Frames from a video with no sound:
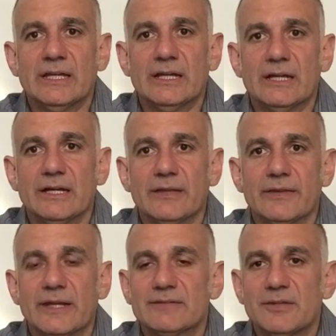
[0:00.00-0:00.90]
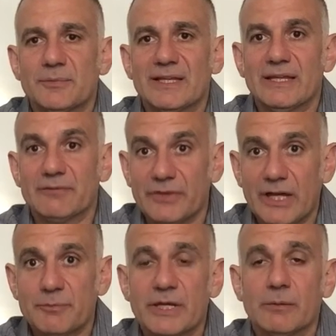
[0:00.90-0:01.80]
that I typically have
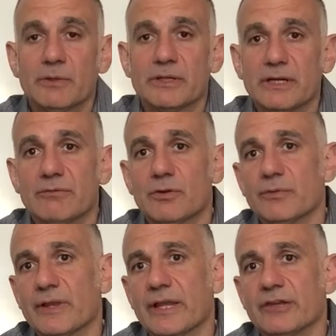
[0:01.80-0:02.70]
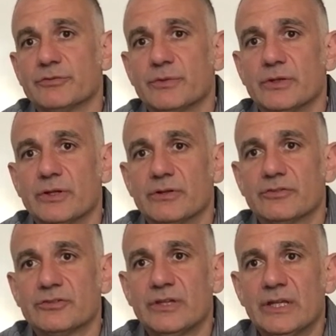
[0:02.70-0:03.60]
not been able to cover over the last few
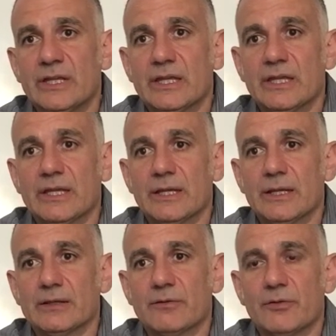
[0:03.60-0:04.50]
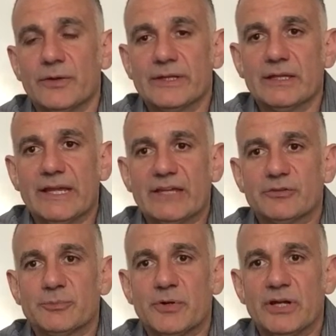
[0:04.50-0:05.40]
years, including the
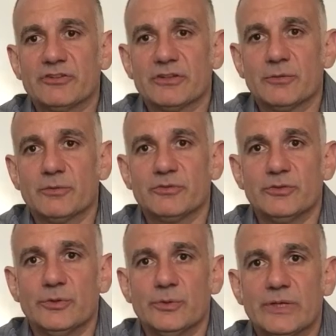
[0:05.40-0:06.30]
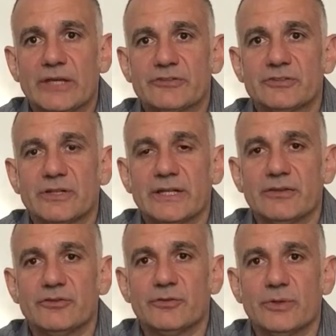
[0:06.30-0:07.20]
last project that was due yesterday,
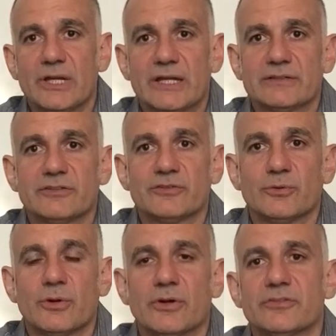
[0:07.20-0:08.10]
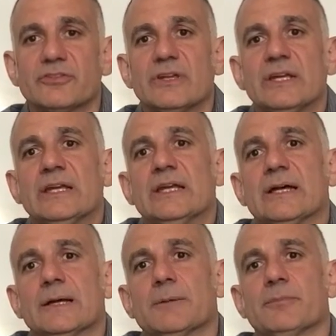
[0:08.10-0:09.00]
the zoonotic disorders.
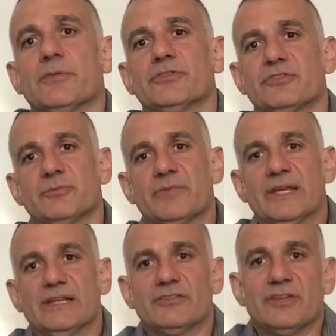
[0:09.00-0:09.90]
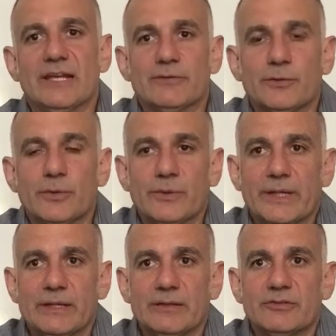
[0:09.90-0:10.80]
Those are some things that I threw
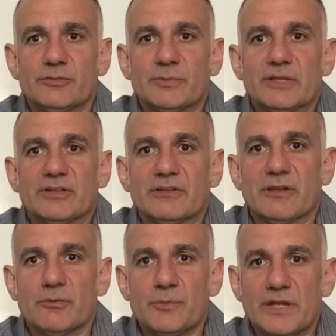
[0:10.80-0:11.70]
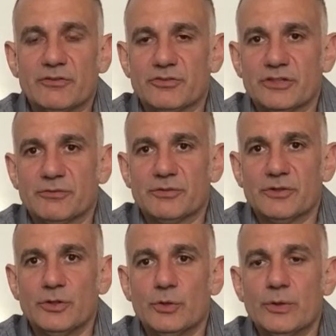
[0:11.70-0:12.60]
in just because I thought it would be interesting for
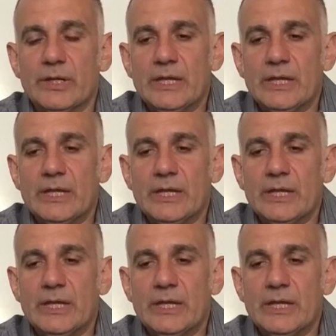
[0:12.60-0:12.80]
you,